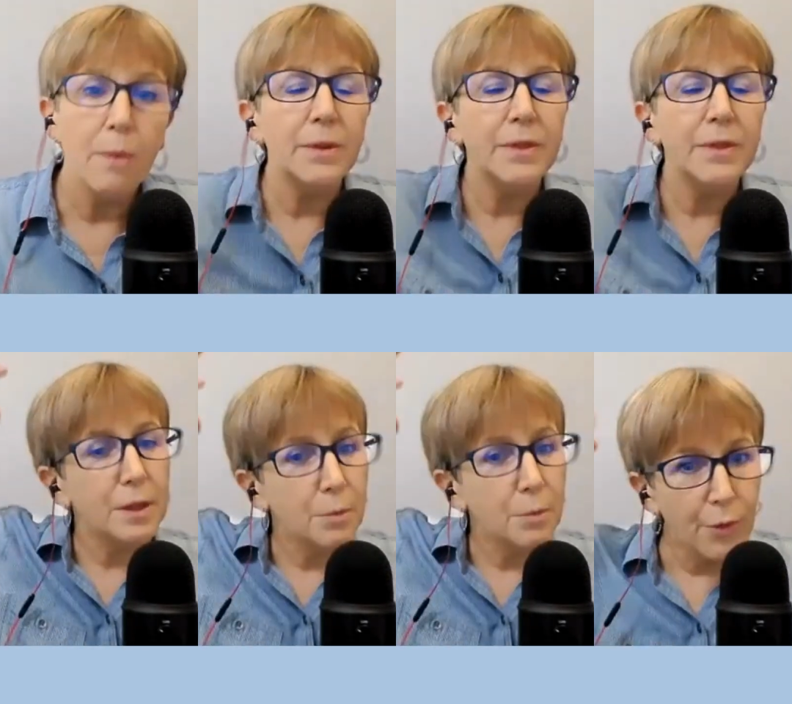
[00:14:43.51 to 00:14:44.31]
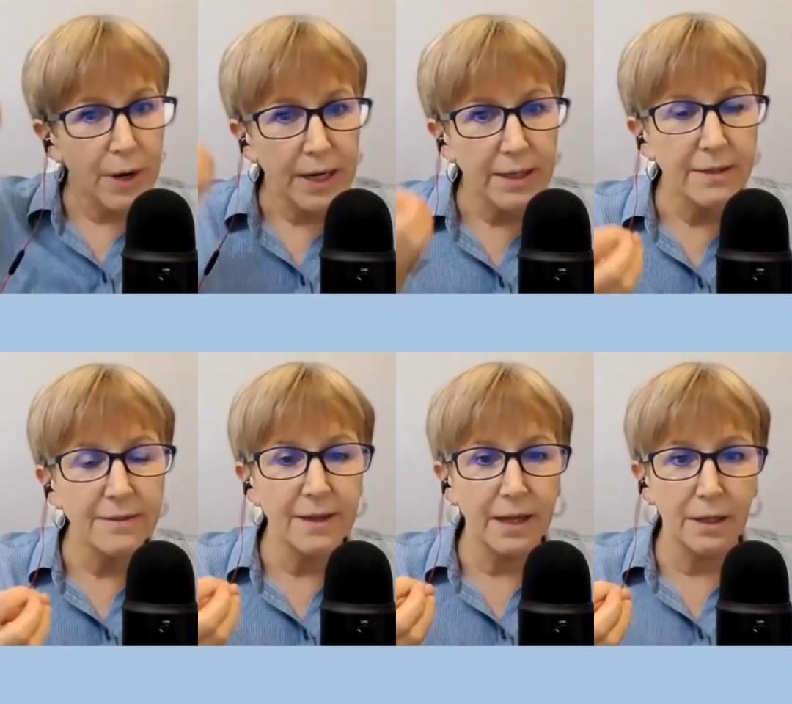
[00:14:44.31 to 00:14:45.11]
but then the brain
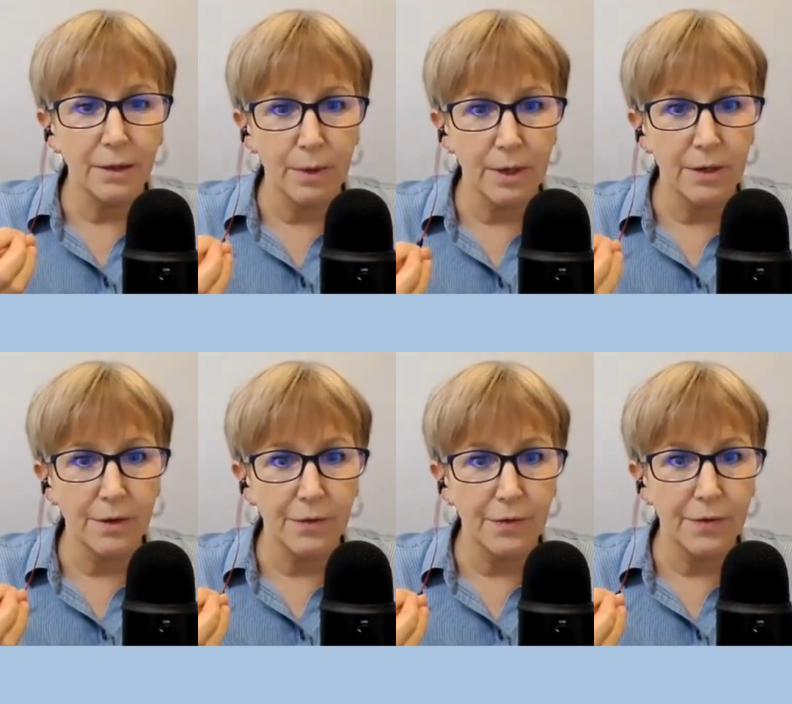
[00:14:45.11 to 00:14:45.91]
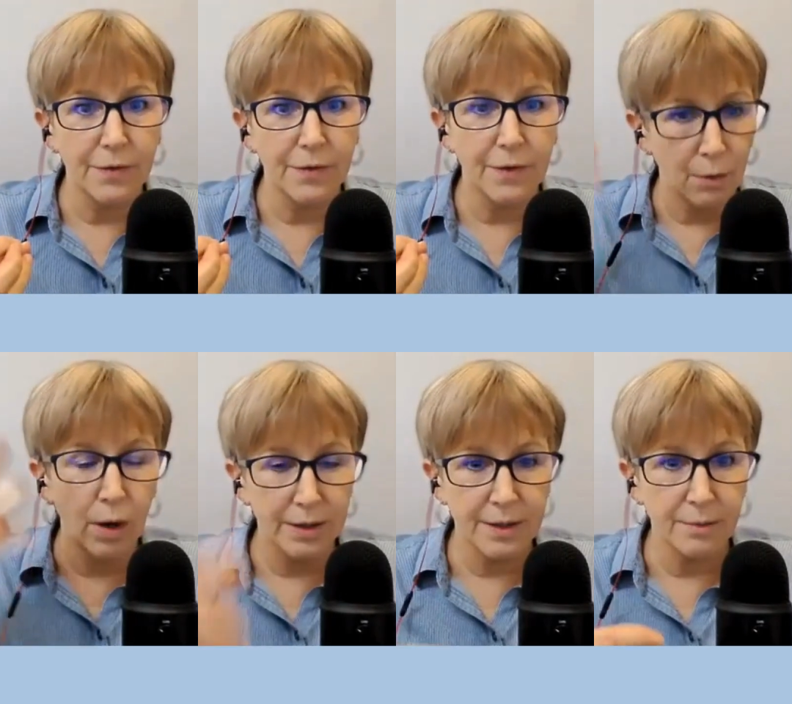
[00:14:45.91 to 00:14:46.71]
is getting rid of
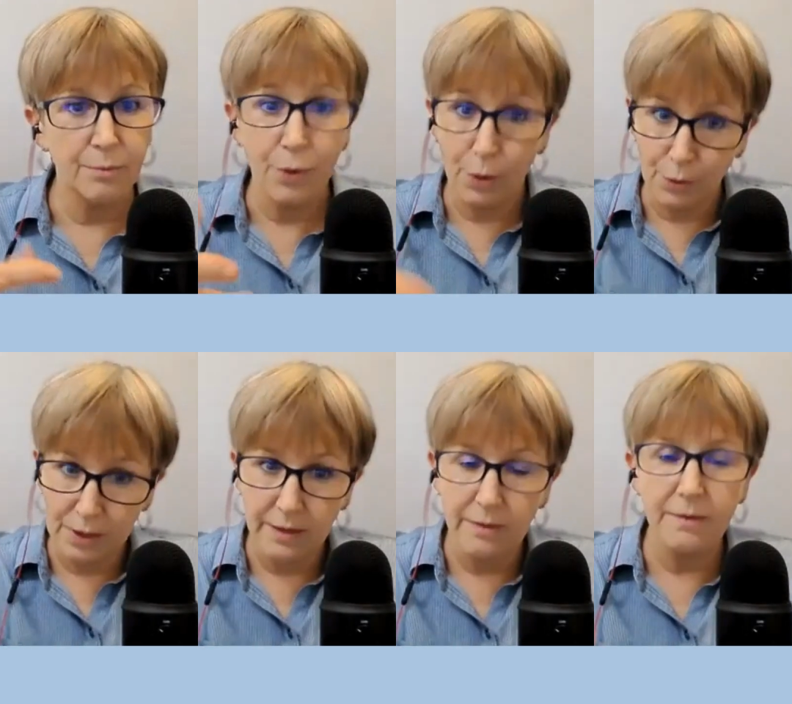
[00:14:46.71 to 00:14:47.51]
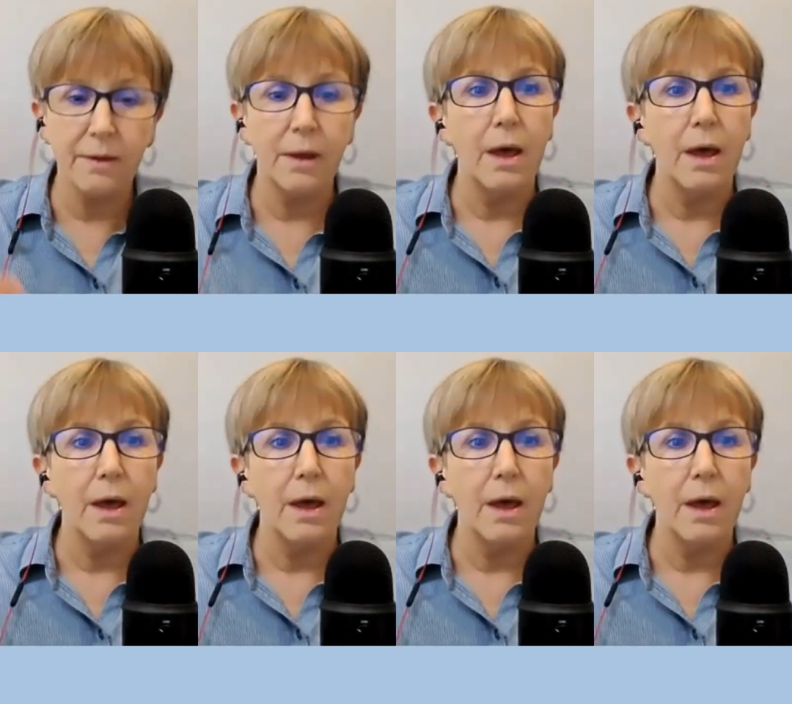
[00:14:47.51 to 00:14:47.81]
unwanted proteins.